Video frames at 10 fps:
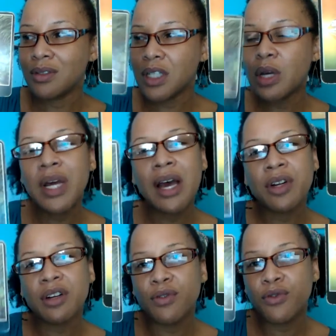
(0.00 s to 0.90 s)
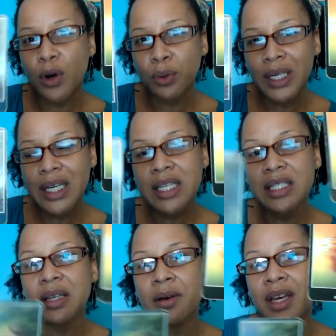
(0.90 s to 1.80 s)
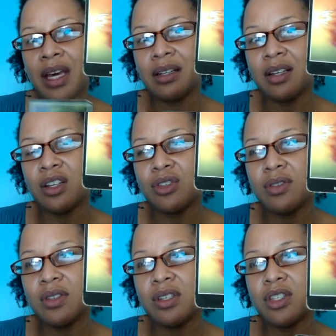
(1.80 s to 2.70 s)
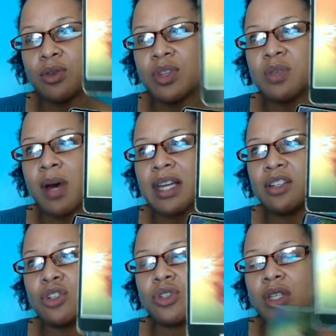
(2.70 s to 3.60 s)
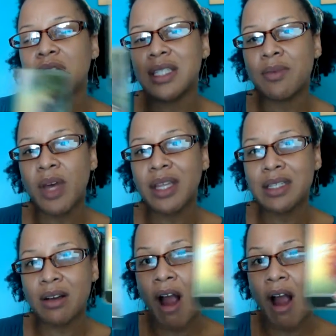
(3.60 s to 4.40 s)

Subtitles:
slow down and focus. And so this might usually seem like these